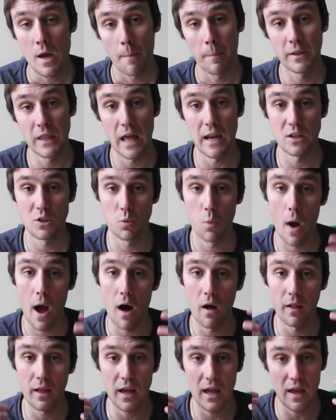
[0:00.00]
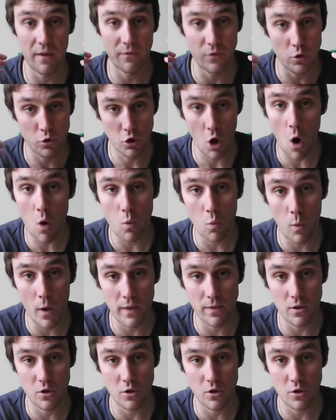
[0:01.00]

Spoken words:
But then as well, if you don't win